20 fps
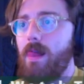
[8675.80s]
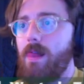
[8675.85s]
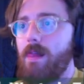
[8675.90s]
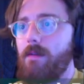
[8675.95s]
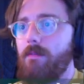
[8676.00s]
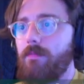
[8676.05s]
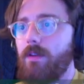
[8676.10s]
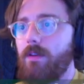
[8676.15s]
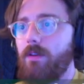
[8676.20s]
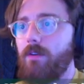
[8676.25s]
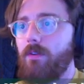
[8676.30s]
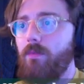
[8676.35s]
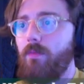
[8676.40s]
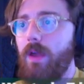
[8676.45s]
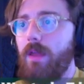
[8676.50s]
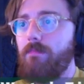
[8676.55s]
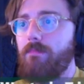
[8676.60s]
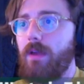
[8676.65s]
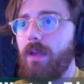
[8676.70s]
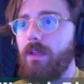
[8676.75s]
I'm gonna go to
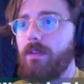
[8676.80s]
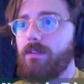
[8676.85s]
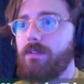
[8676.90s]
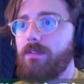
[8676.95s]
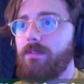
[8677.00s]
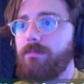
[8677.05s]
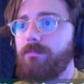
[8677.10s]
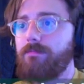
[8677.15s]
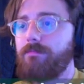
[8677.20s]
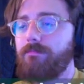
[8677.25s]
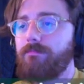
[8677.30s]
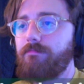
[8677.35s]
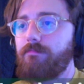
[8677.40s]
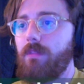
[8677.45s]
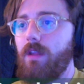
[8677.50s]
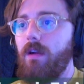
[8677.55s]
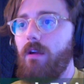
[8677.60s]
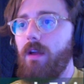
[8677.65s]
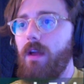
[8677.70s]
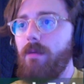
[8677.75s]
weight paint.
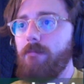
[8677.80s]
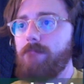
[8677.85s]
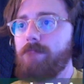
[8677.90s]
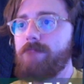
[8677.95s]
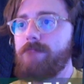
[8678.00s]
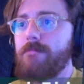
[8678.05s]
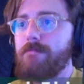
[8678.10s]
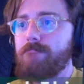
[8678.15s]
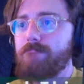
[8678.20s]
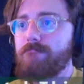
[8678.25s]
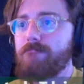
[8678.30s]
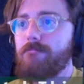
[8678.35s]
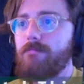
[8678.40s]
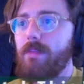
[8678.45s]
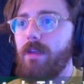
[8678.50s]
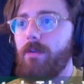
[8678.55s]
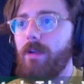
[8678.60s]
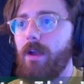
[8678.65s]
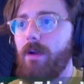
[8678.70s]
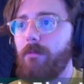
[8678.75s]
Okay,
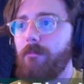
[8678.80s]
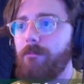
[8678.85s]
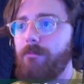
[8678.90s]
there we go.